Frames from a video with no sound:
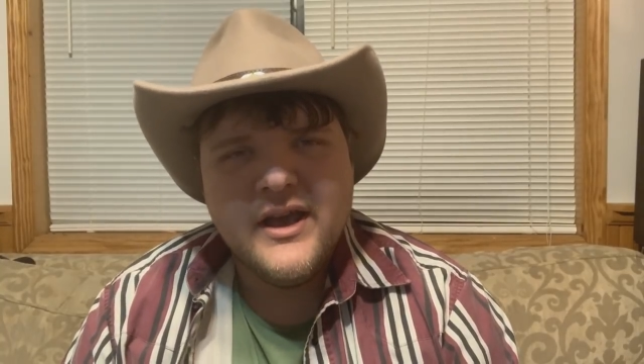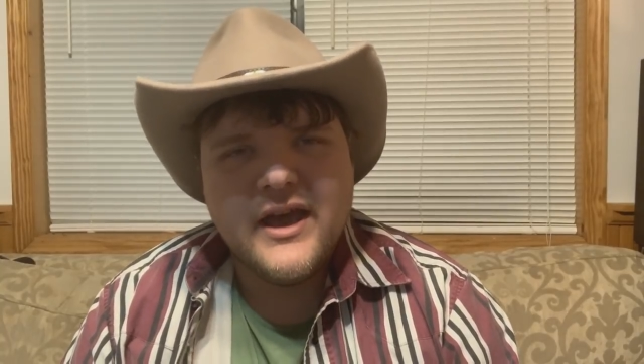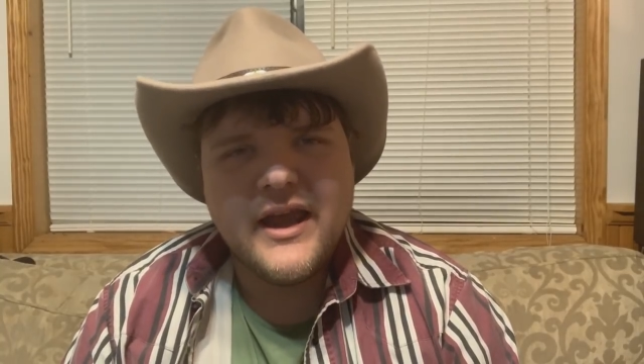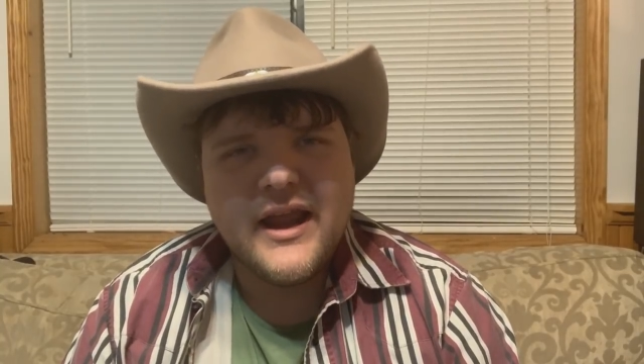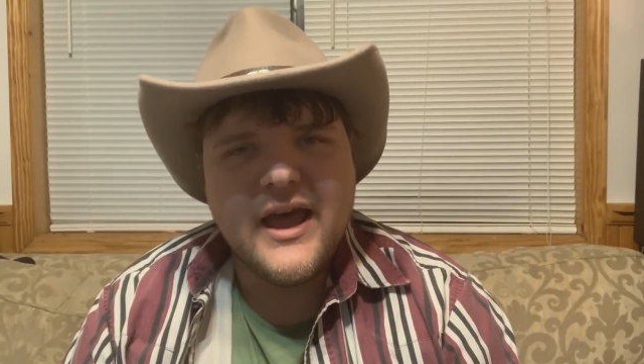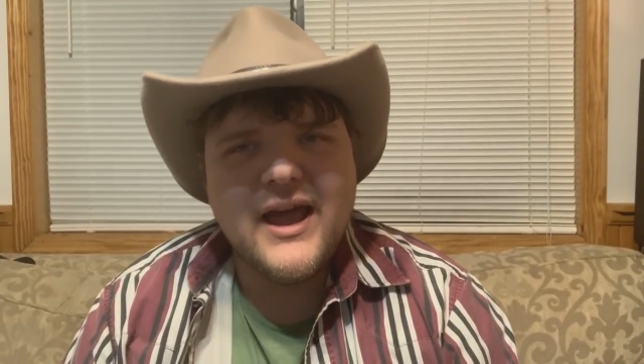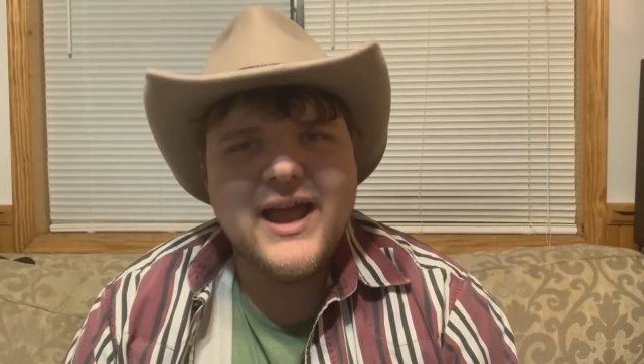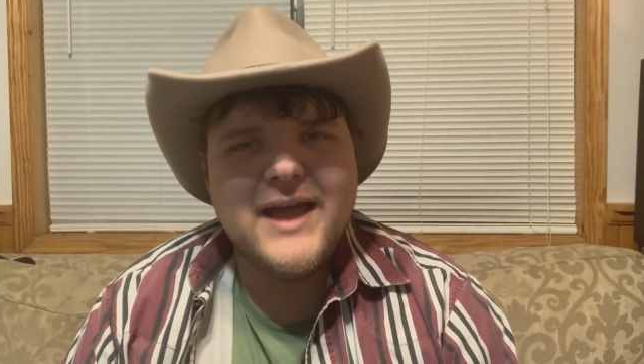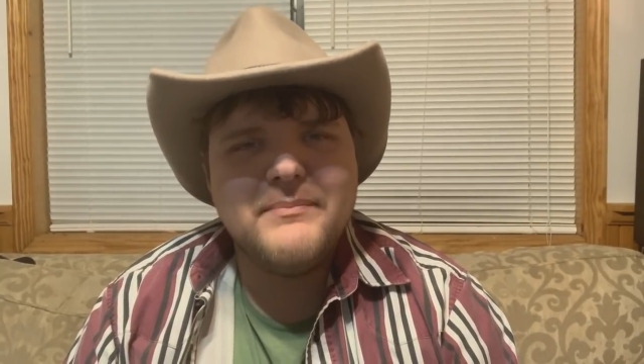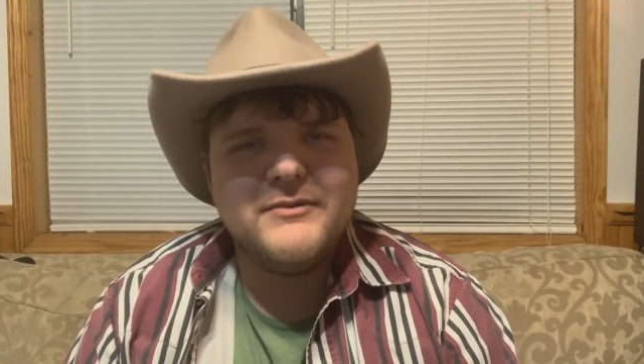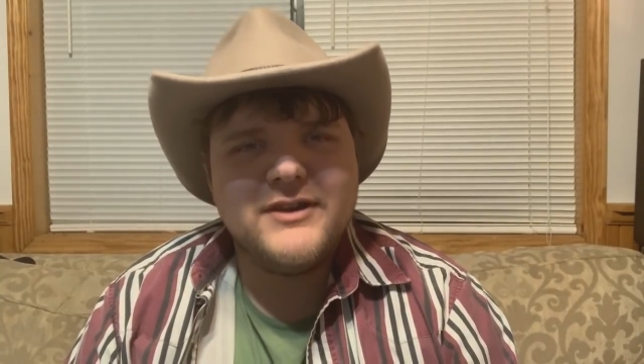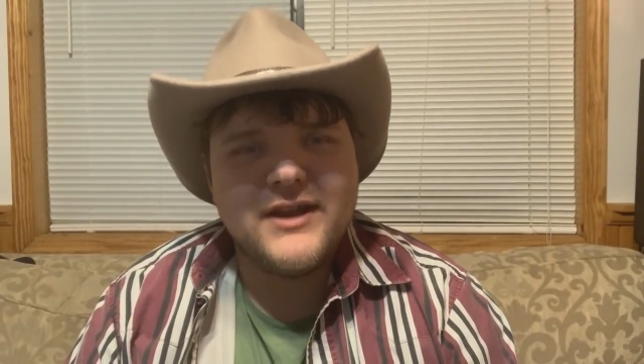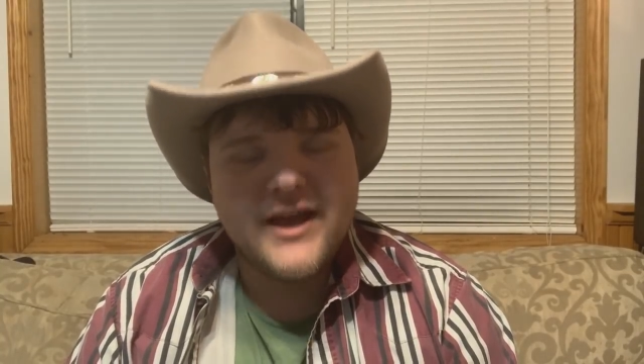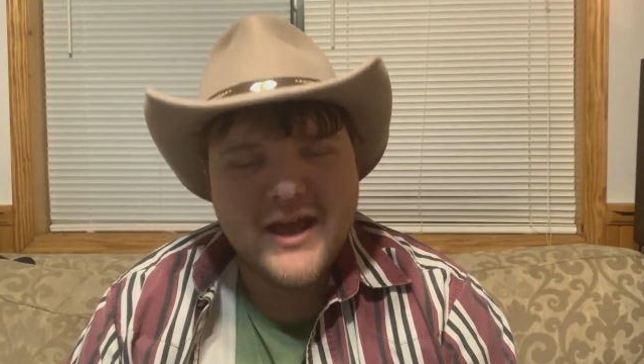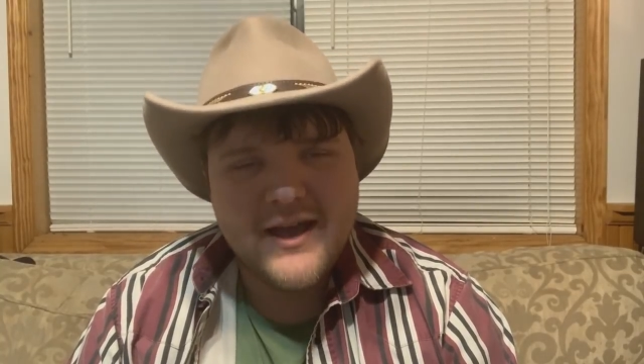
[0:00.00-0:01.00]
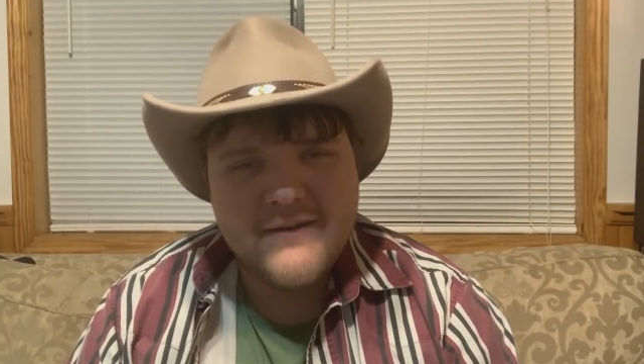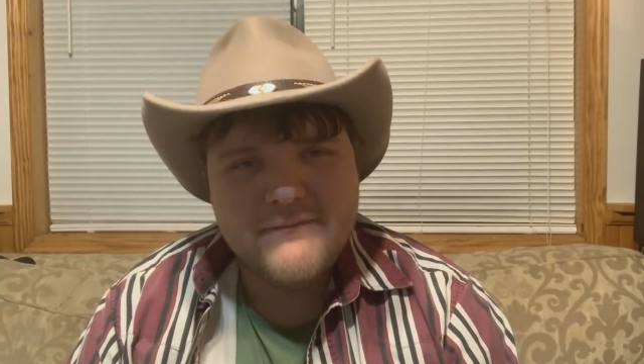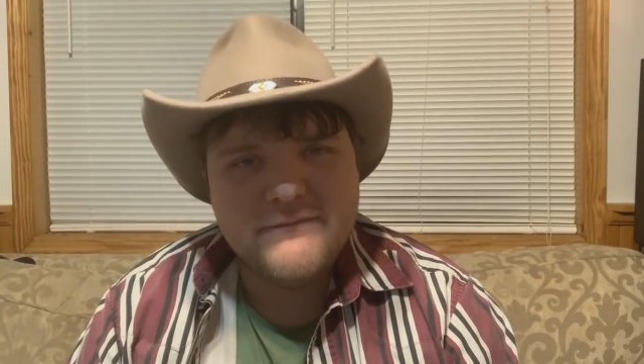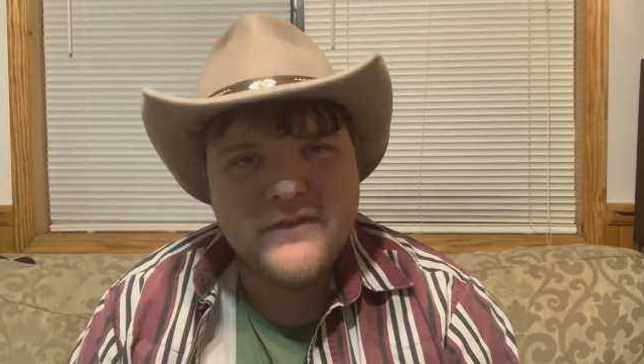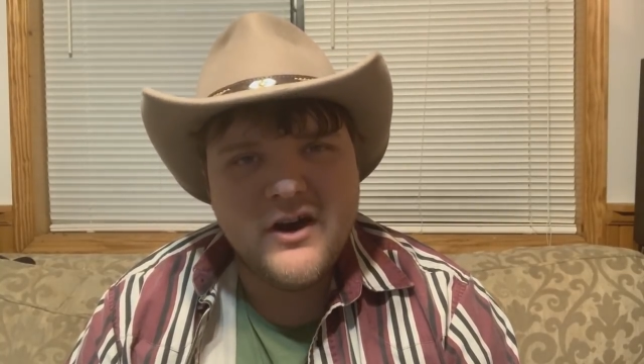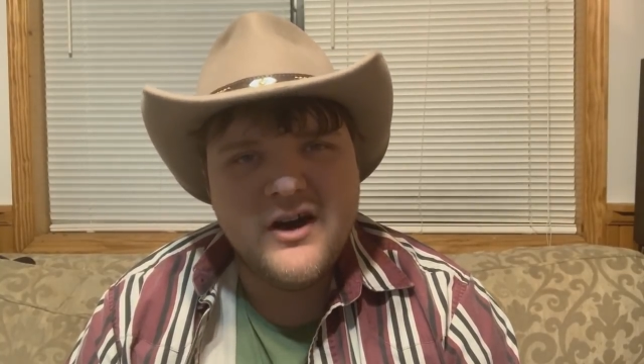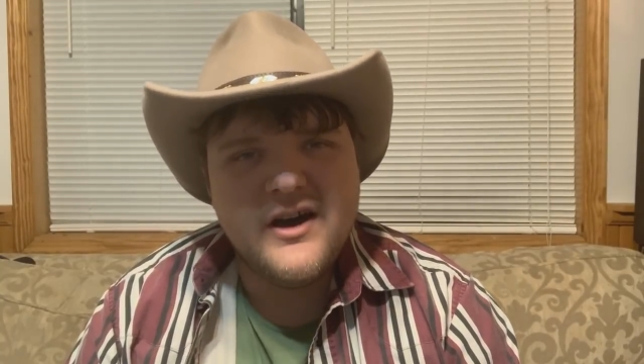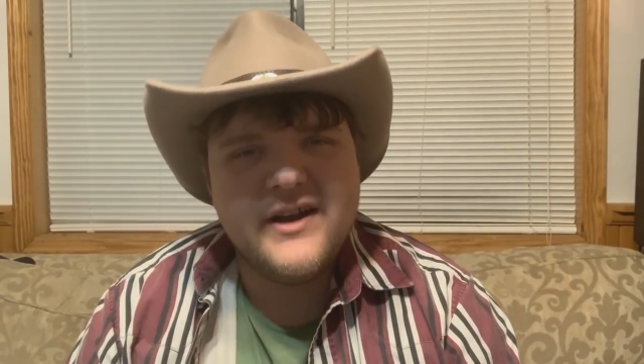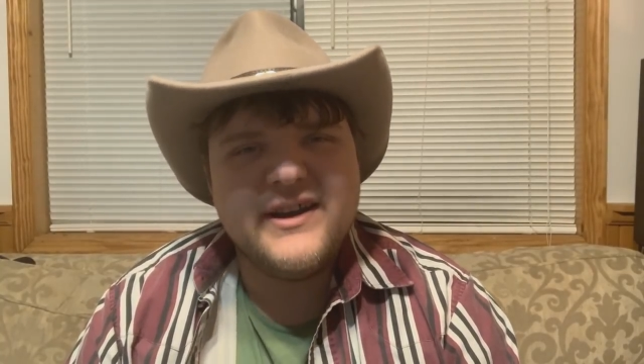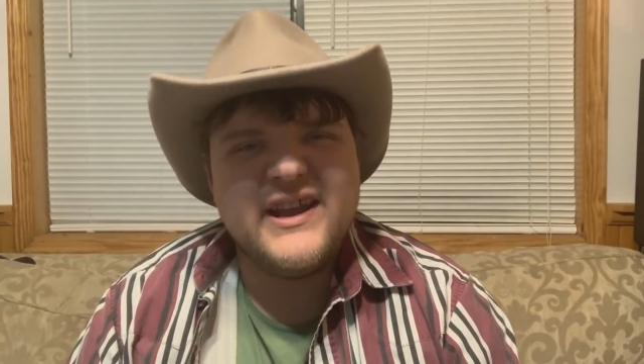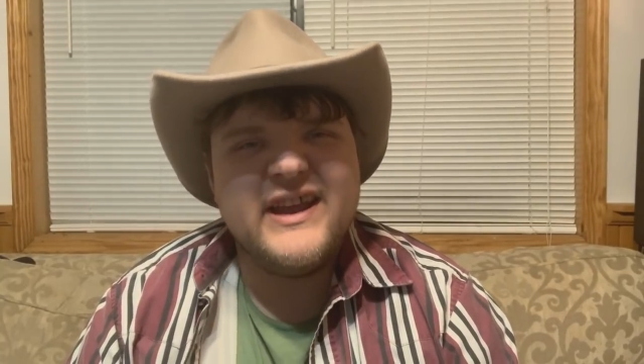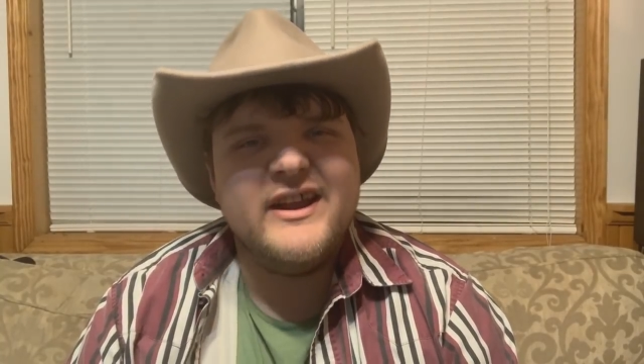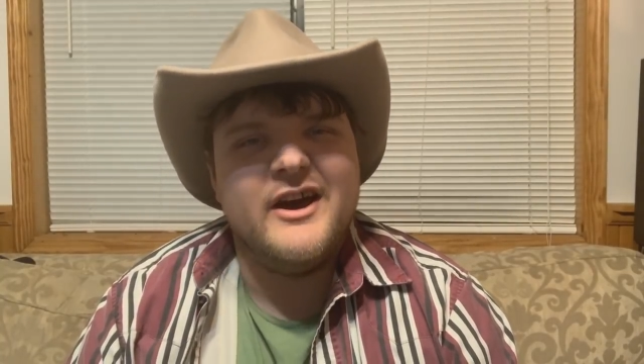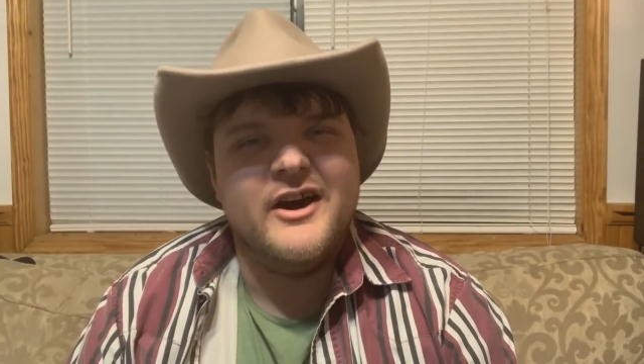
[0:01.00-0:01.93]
and I happen to have fond and